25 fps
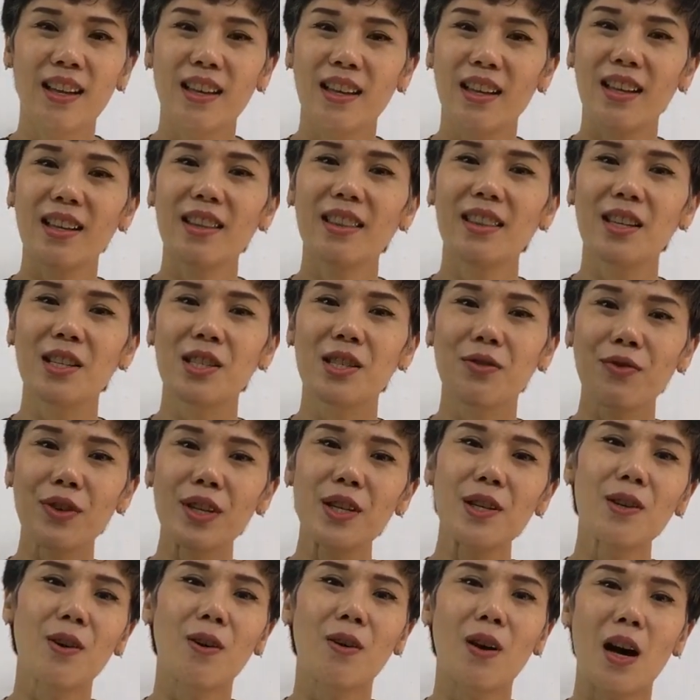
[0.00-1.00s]
In this
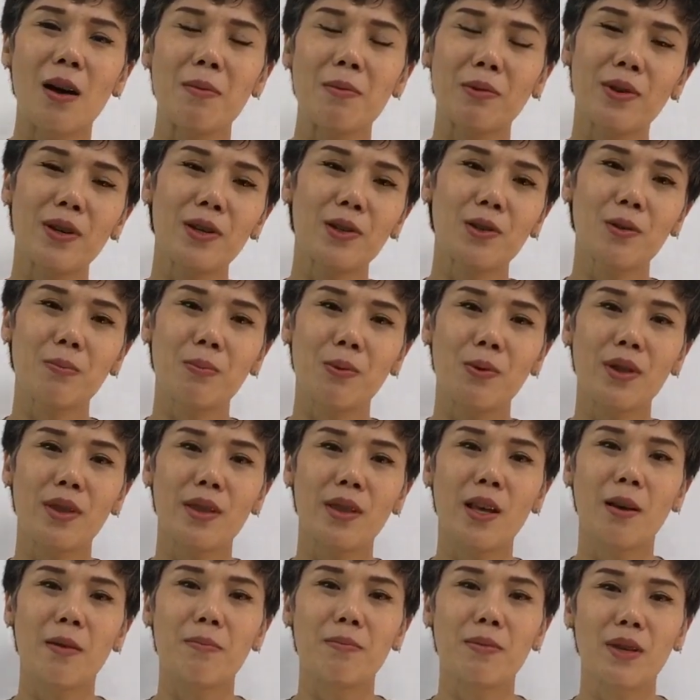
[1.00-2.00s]
video, I'm going to put
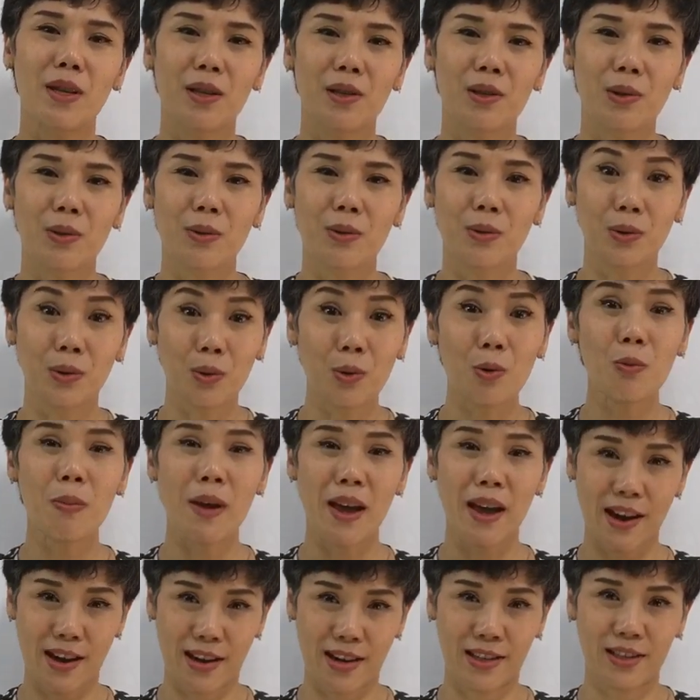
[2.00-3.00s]
them into 2
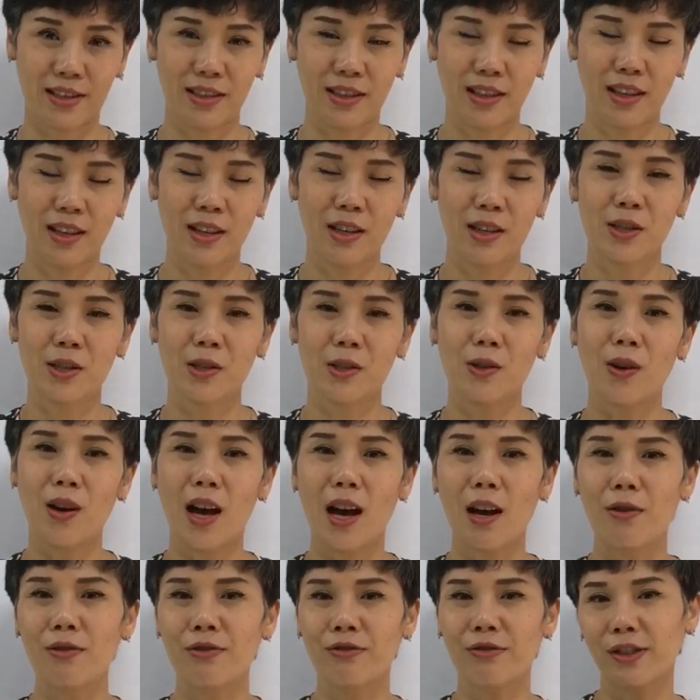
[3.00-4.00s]
pairs. So
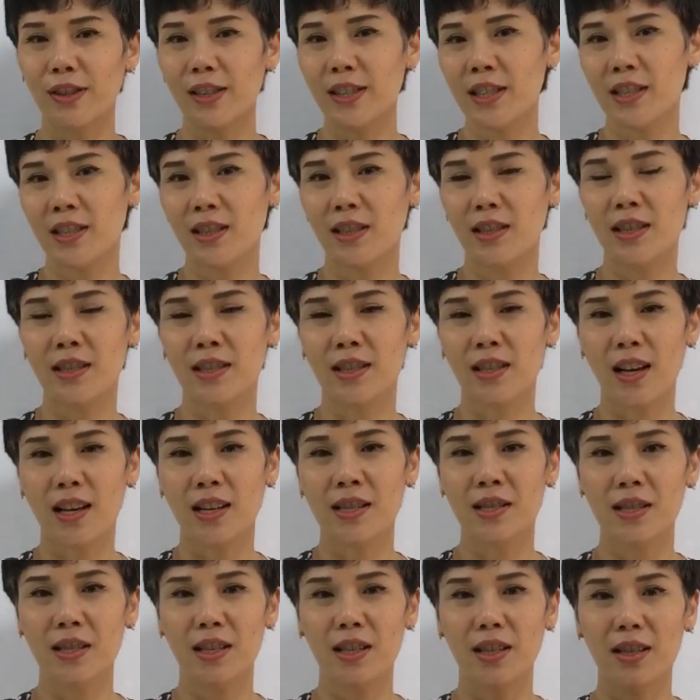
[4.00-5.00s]
I'll first
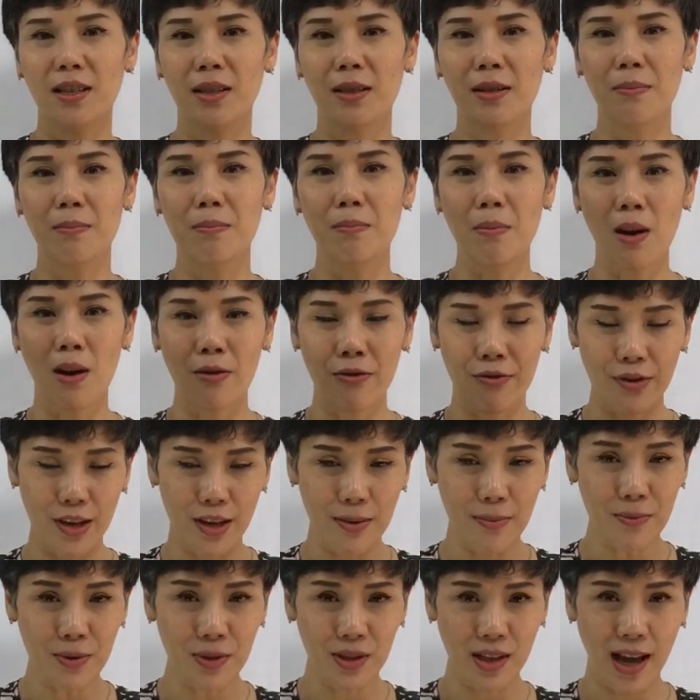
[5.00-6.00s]
discussing
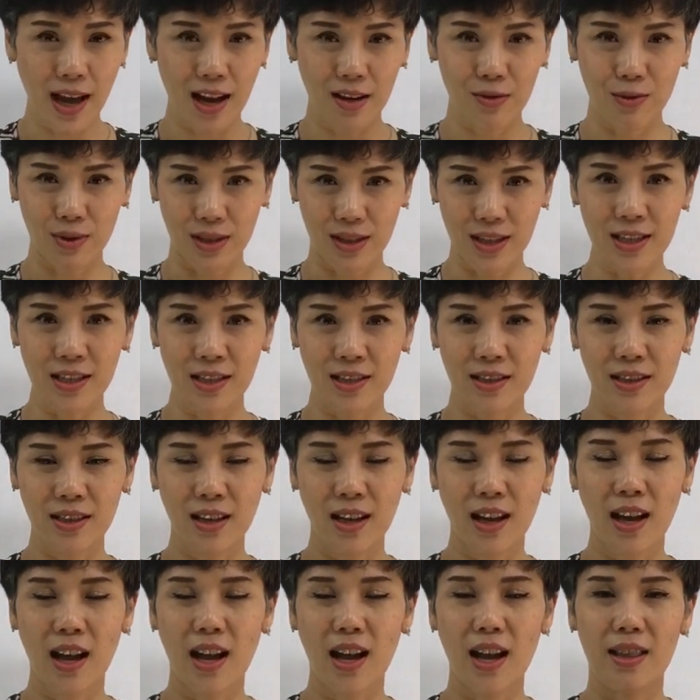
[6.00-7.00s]
morphemes and words,
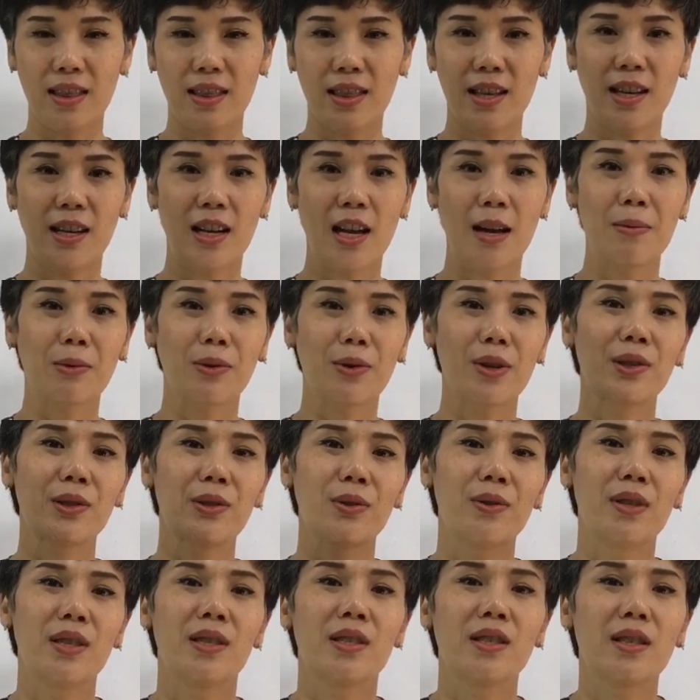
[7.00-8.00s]
and then I'm going
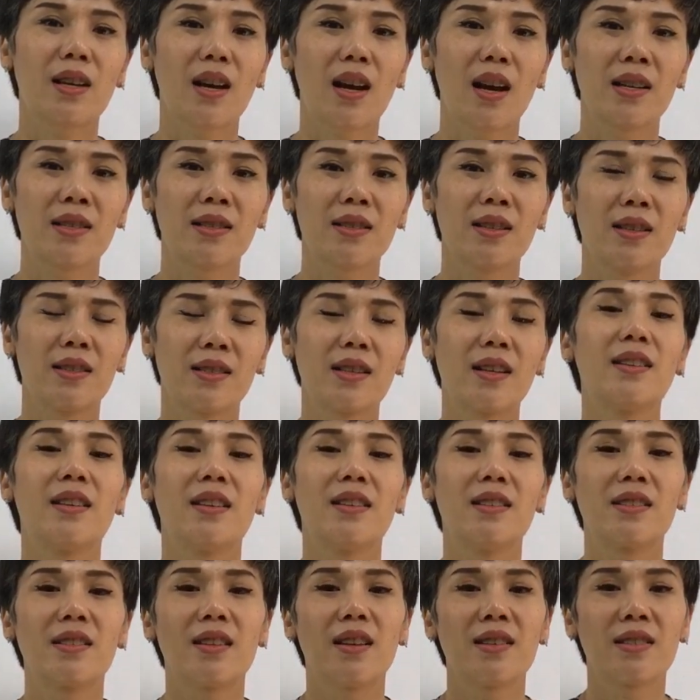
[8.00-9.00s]
to discuss
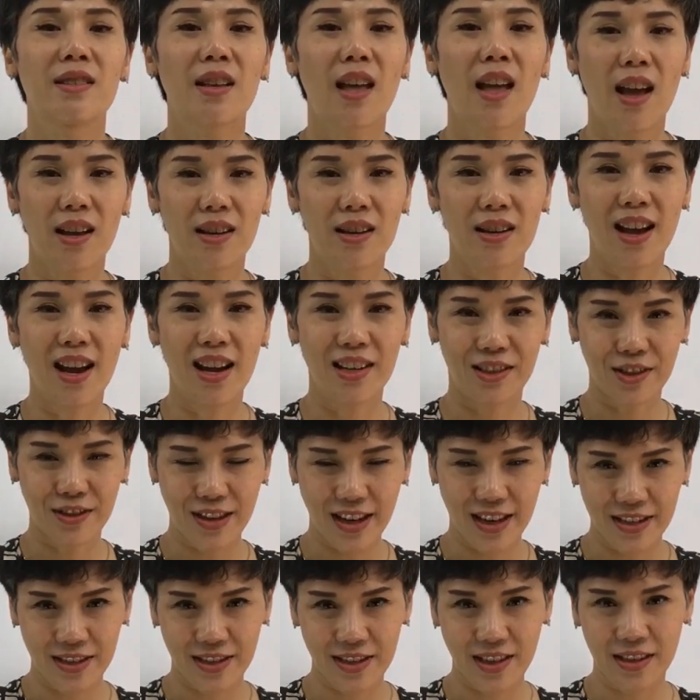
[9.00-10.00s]
sentences and
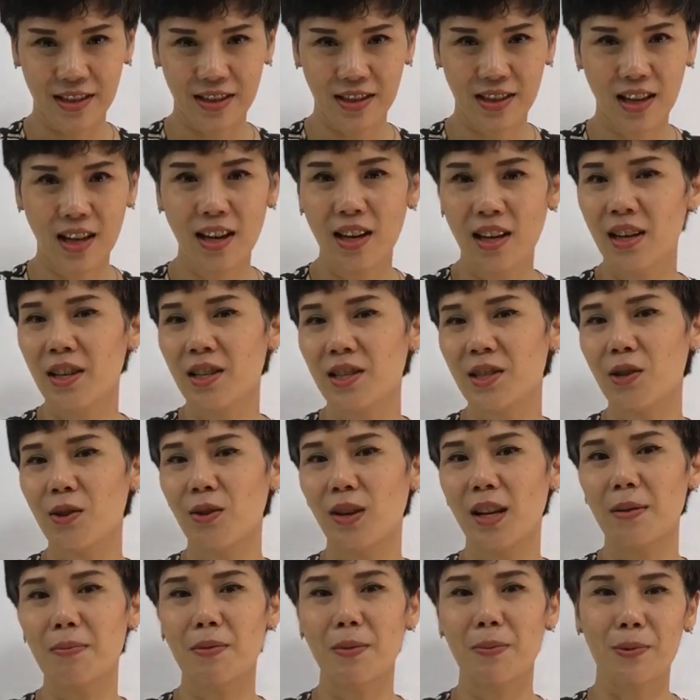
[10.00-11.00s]
utterances. So
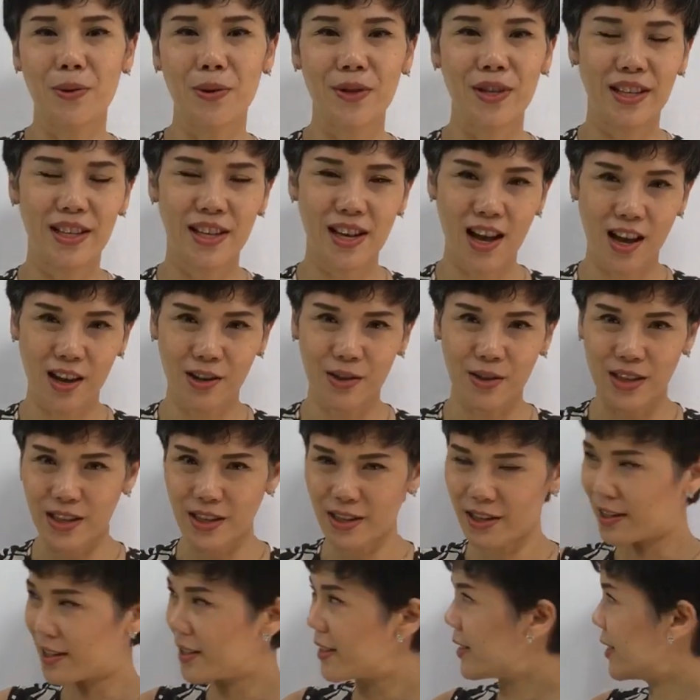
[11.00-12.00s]
let me put it down
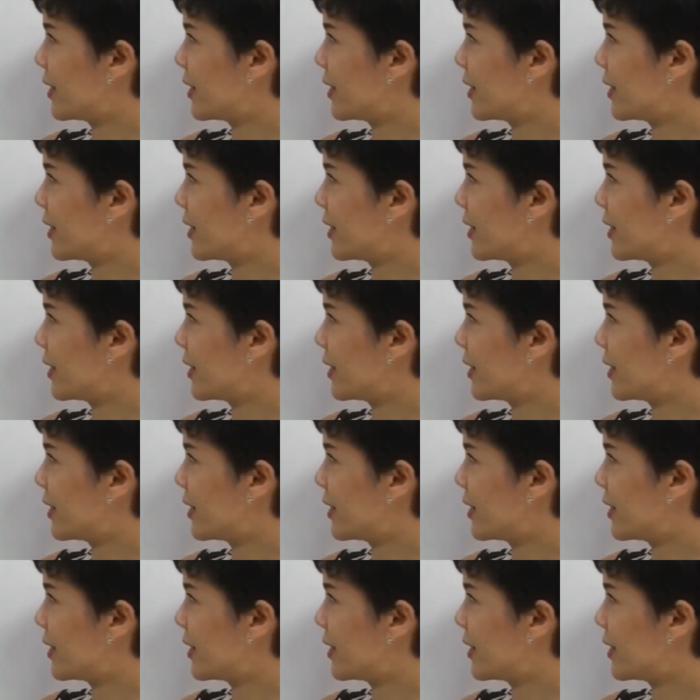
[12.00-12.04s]
here.